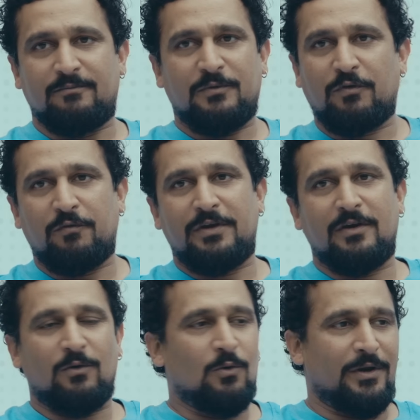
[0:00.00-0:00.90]
before we
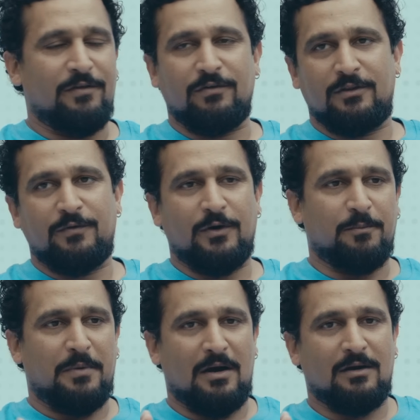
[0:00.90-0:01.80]
go any further, we're going to
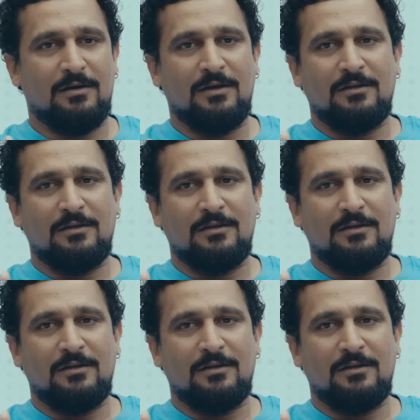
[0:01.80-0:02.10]
park